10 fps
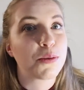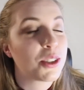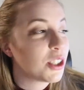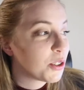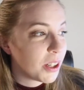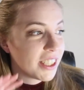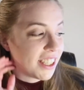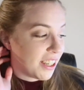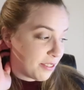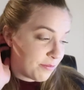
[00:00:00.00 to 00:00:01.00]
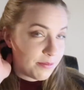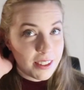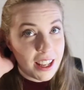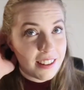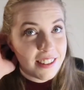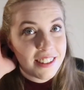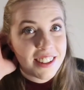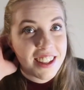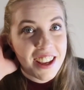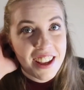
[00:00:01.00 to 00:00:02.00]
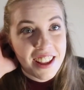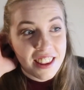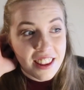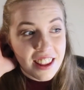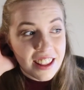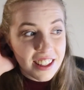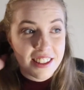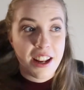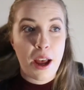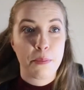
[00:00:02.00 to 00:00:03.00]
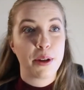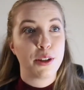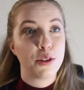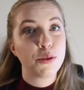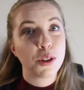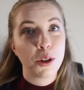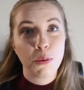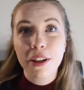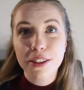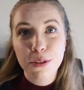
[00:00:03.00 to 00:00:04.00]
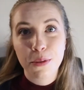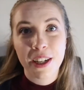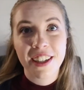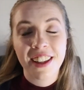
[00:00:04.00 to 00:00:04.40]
which is crazy. As it doesn't happen usually once a week,